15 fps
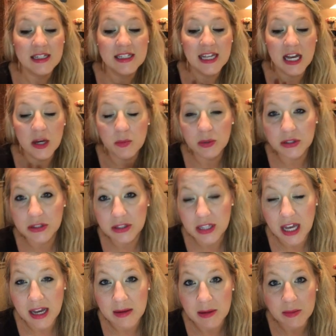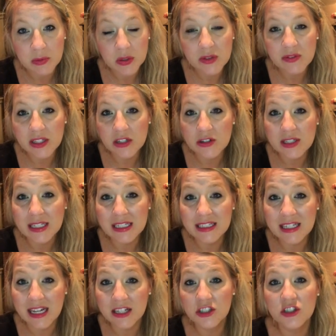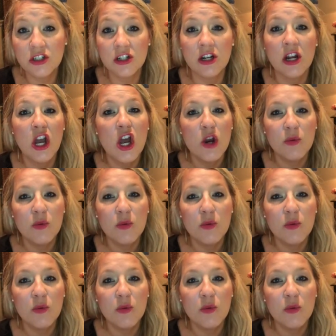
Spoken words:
to help with improving your skin texture,